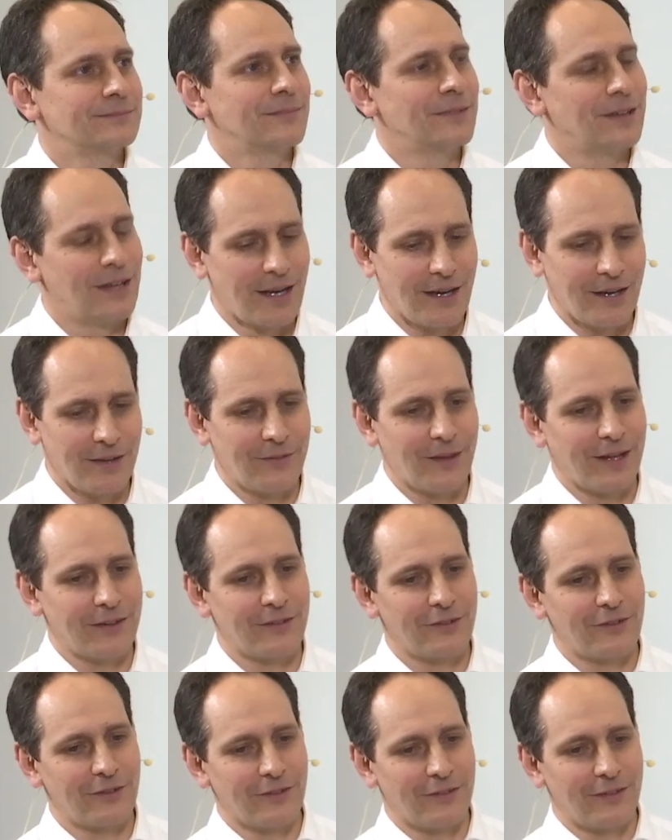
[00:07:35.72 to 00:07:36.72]
Yeah,
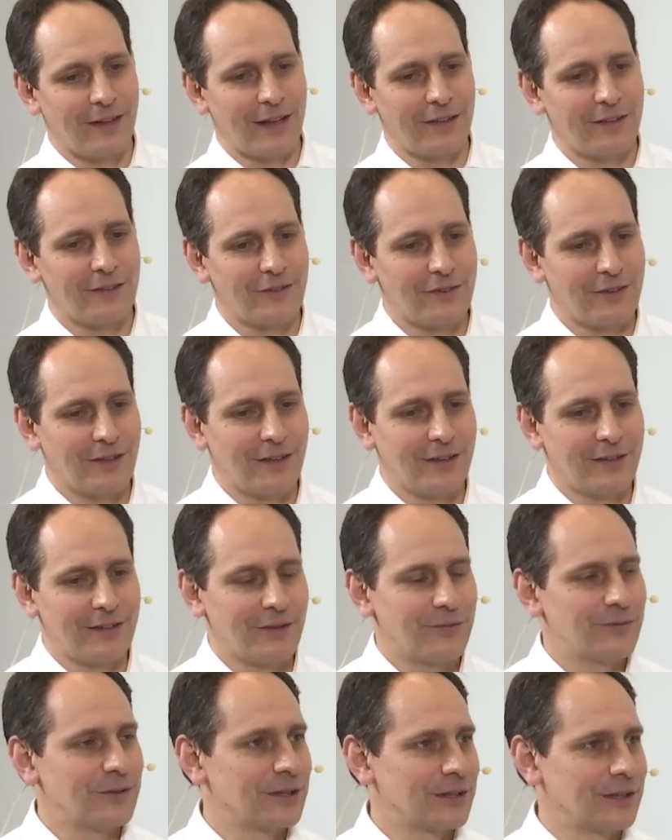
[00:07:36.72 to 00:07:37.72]
that's
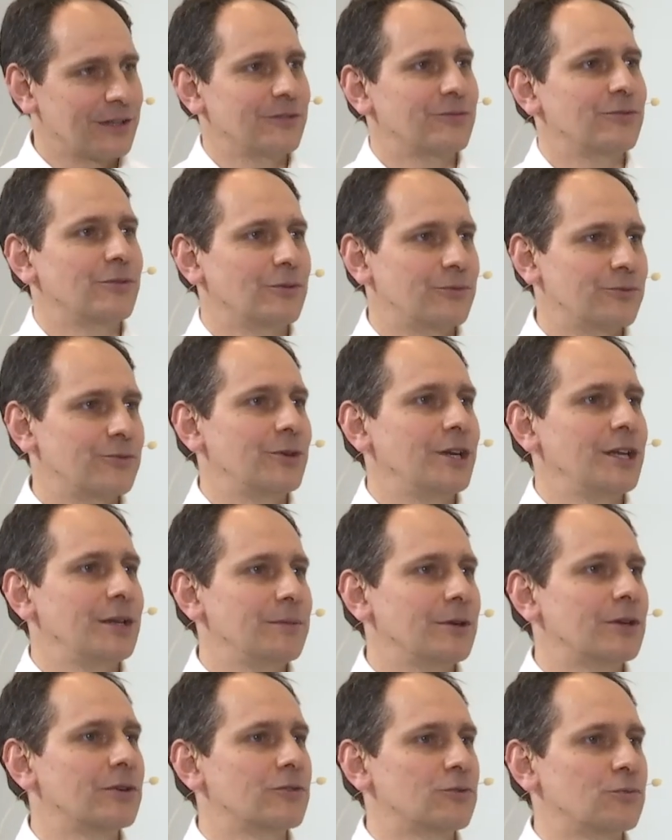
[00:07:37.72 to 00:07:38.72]
definitely for free,
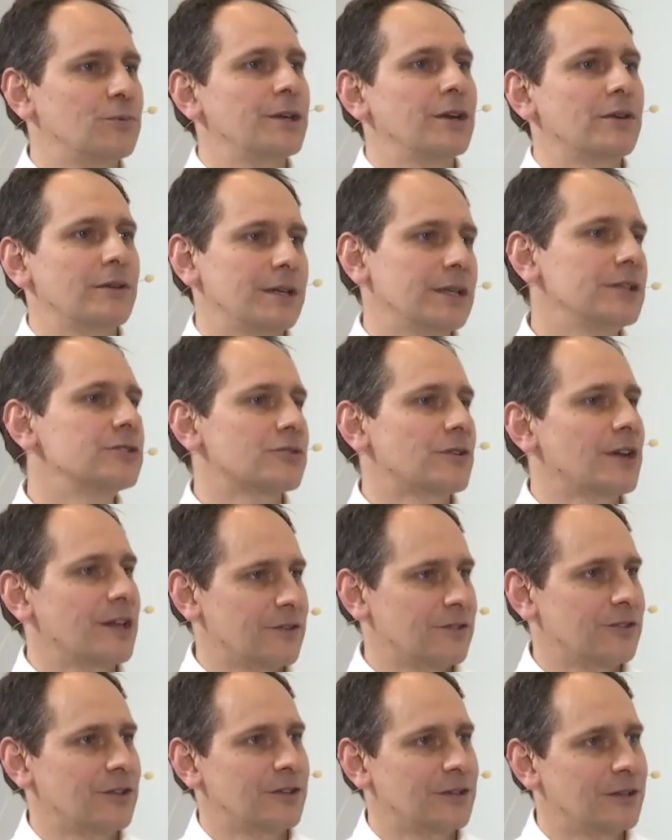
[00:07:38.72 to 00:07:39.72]
because we are
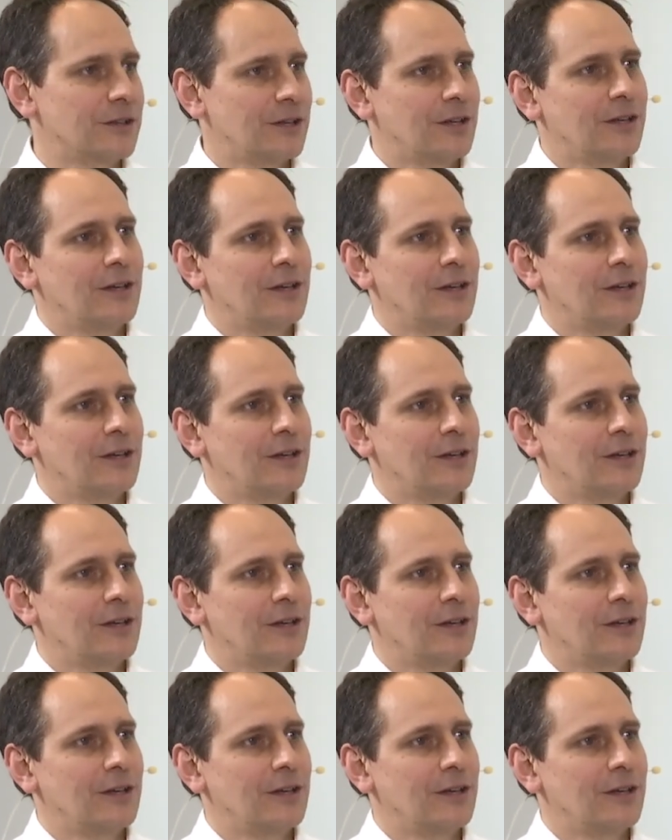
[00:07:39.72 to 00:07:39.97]
interested